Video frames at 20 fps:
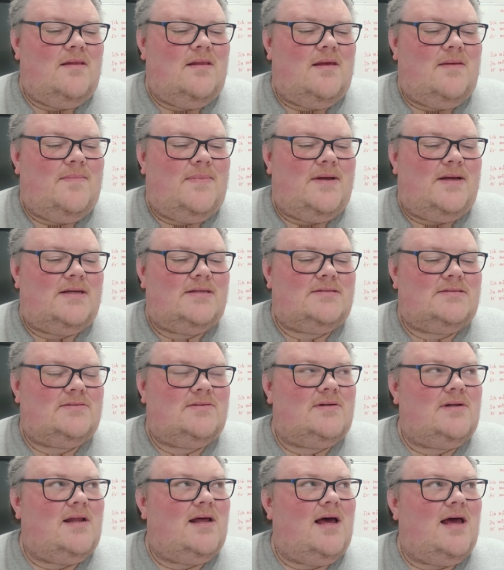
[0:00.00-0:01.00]
their
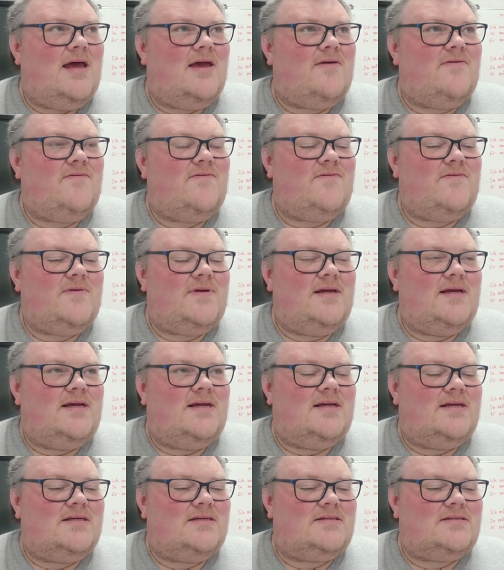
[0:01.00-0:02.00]
personal life
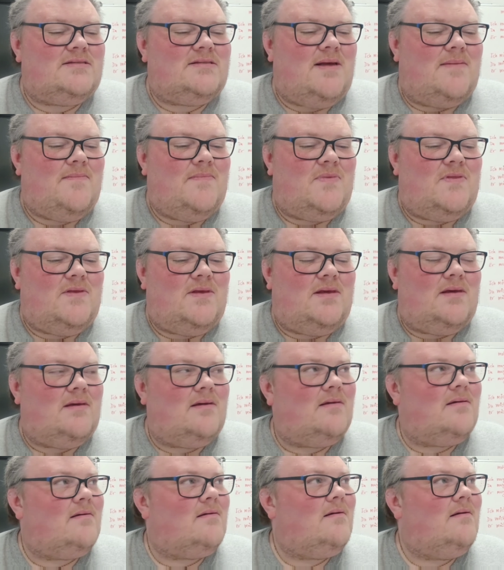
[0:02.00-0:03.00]
is
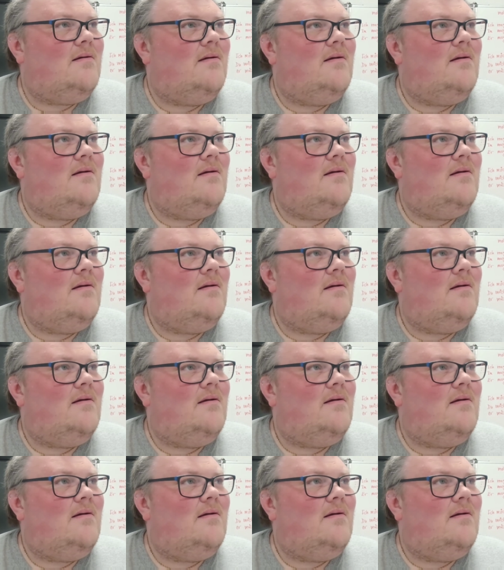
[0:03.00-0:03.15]
something